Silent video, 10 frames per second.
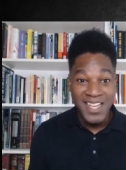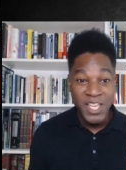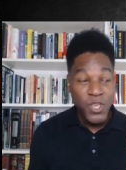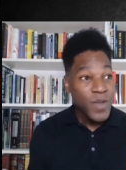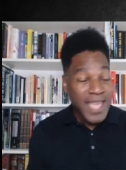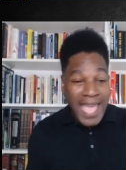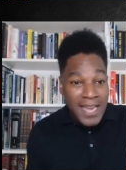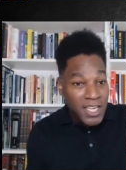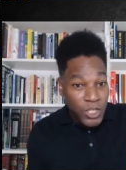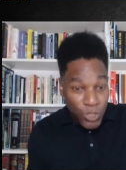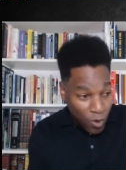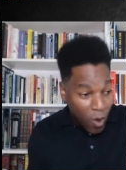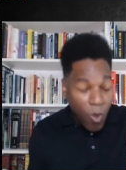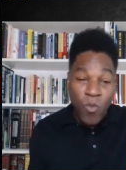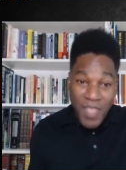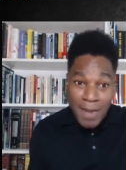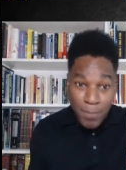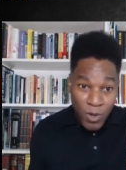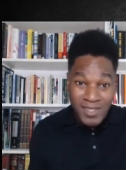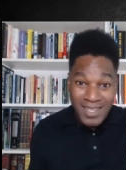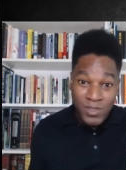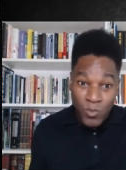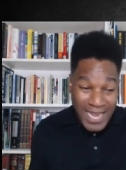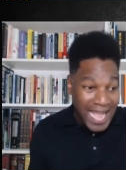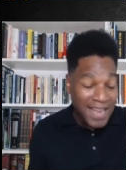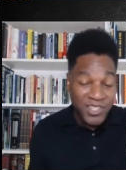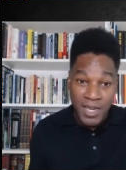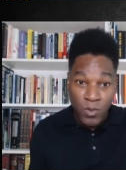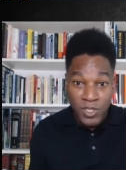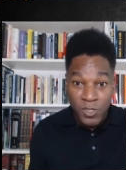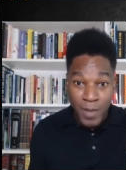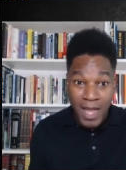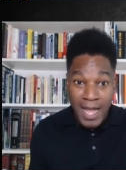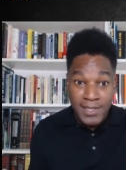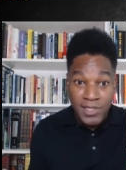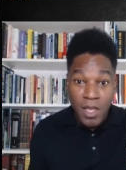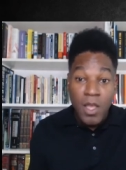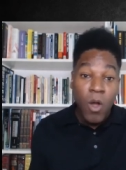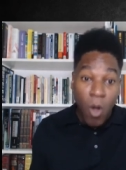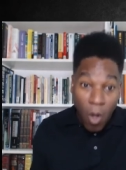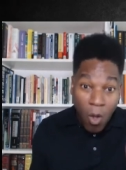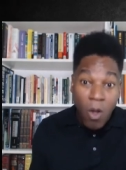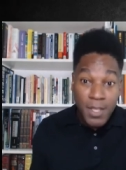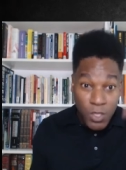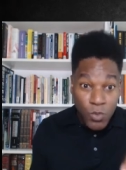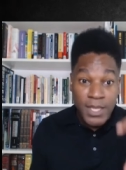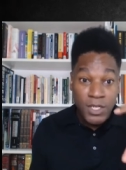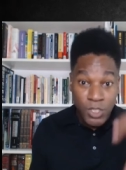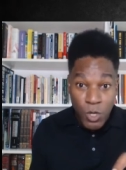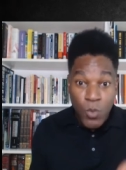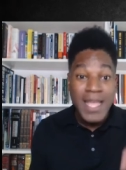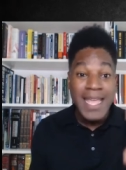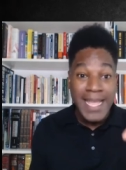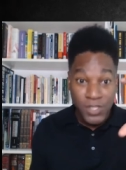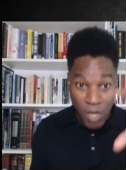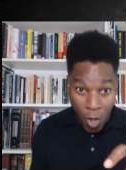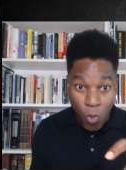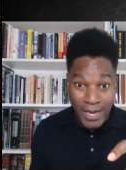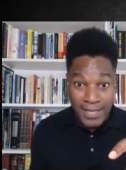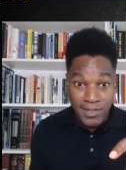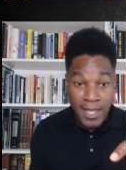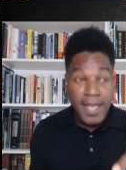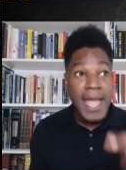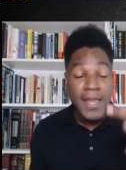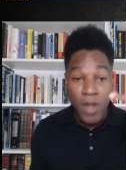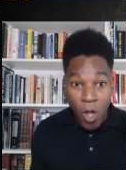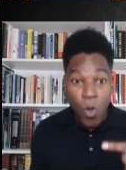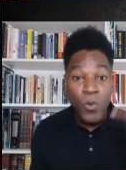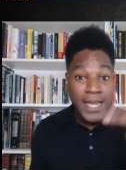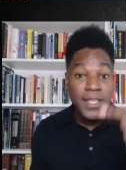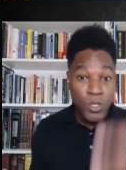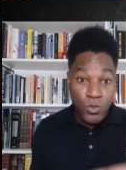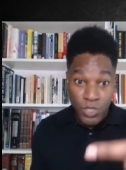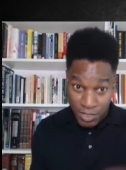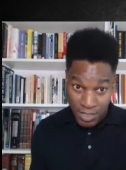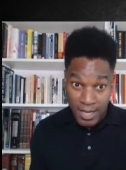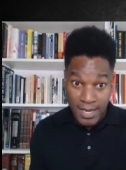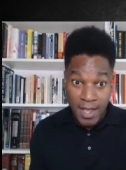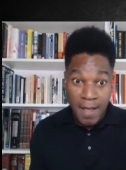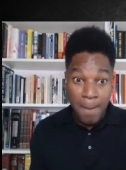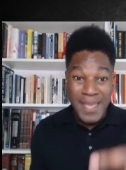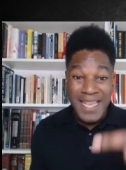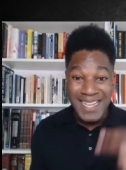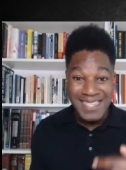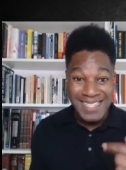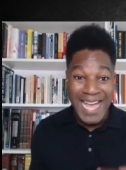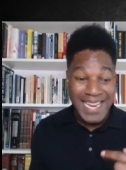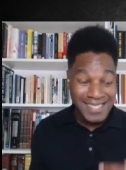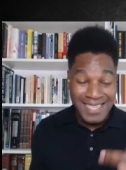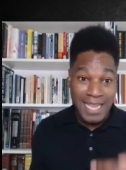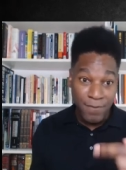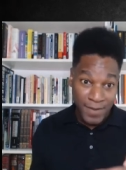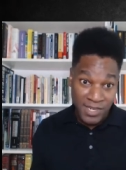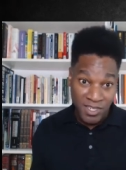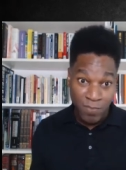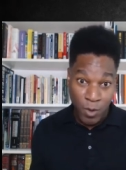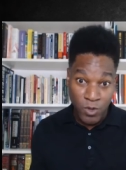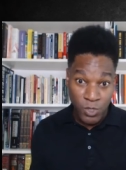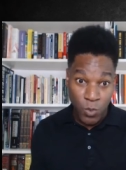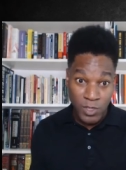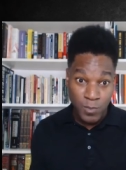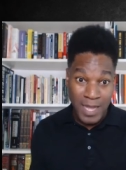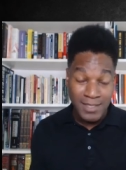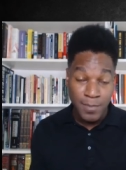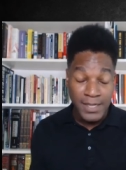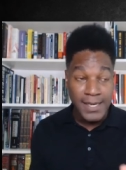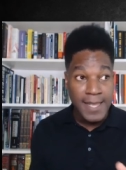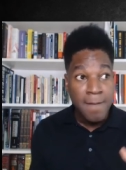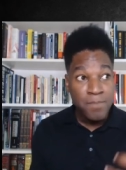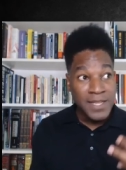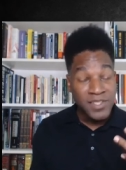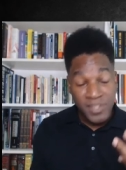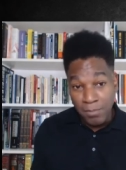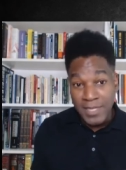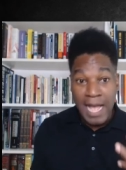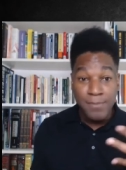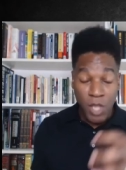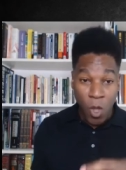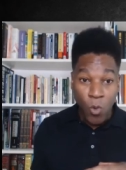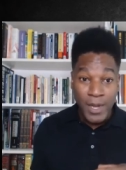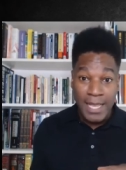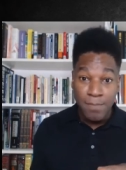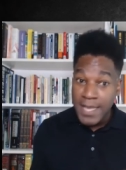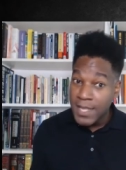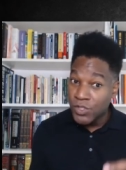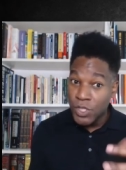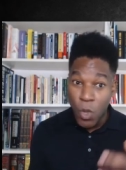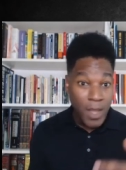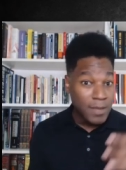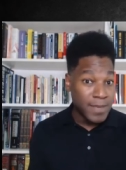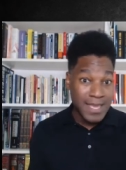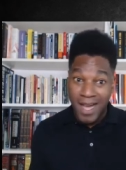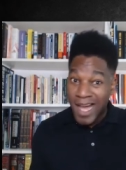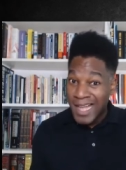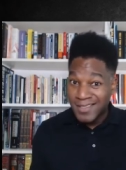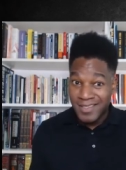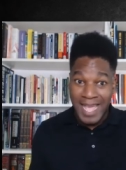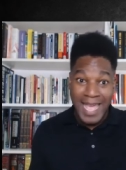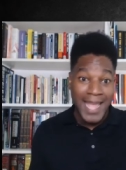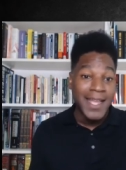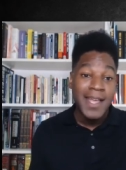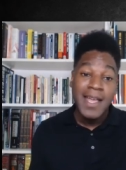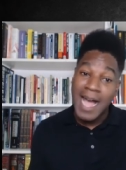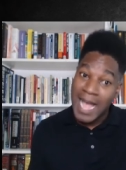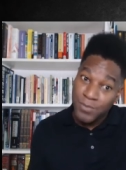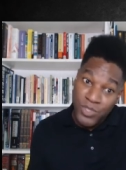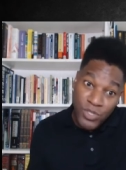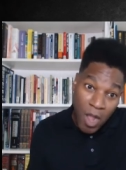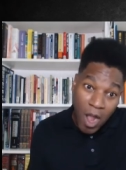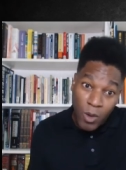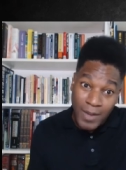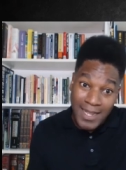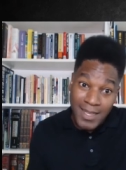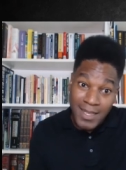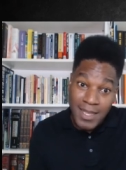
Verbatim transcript: You can't control that person's reaction and response all you can do is own it. And own it you should, because that is the definition of personal responsibility. And sometimes owning it means going beyond saying, I'm sorry.